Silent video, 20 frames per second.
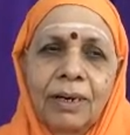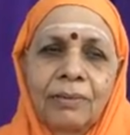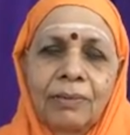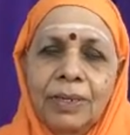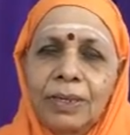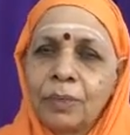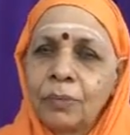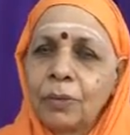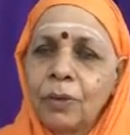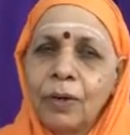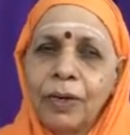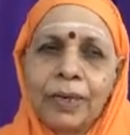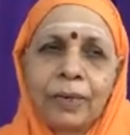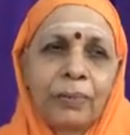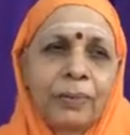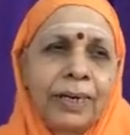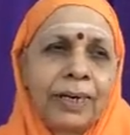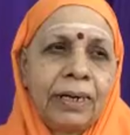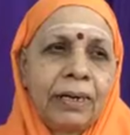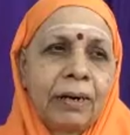With the
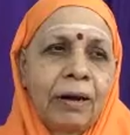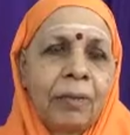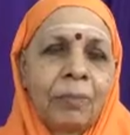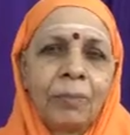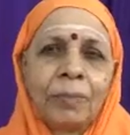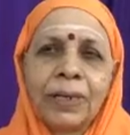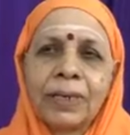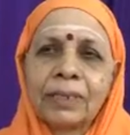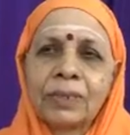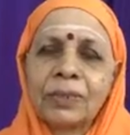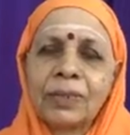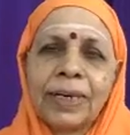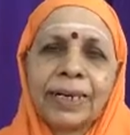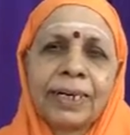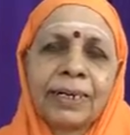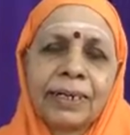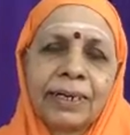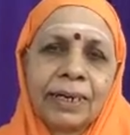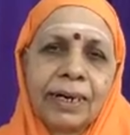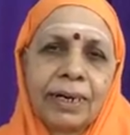body-mind complex, you are
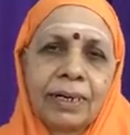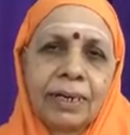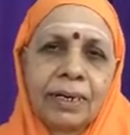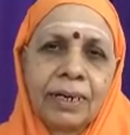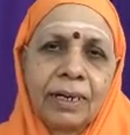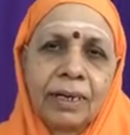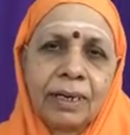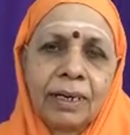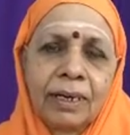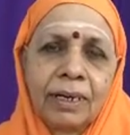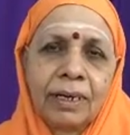interacting.